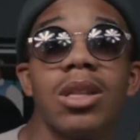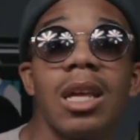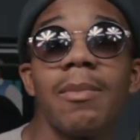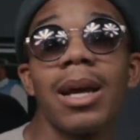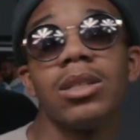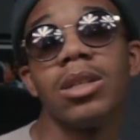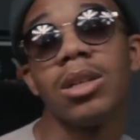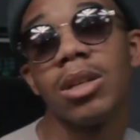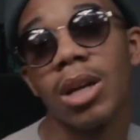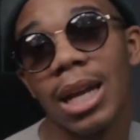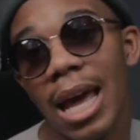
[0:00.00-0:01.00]
then back to the
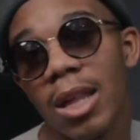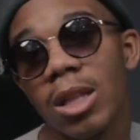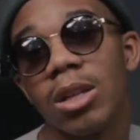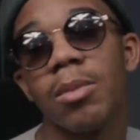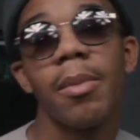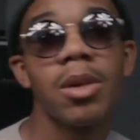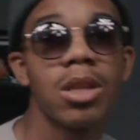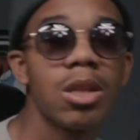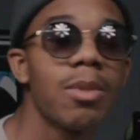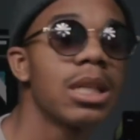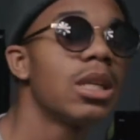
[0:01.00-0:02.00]
class, and then my
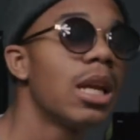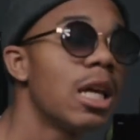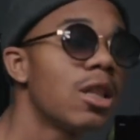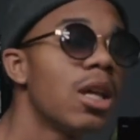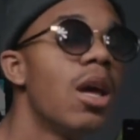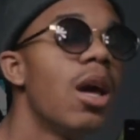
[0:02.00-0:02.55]
business, back to class.